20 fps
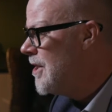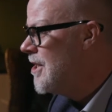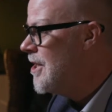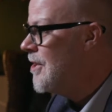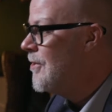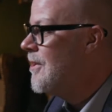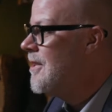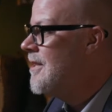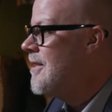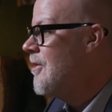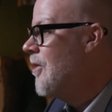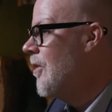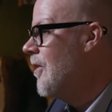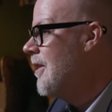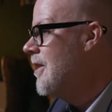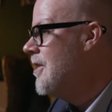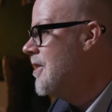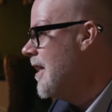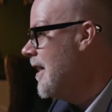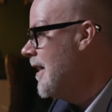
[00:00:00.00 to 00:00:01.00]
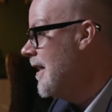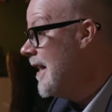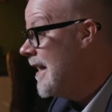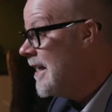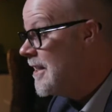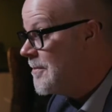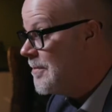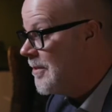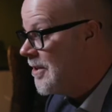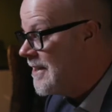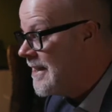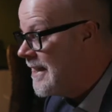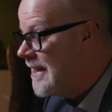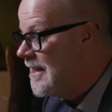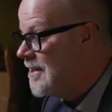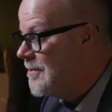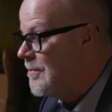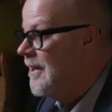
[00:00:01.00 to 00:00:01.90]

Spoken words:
Jerry's knowledge and expertise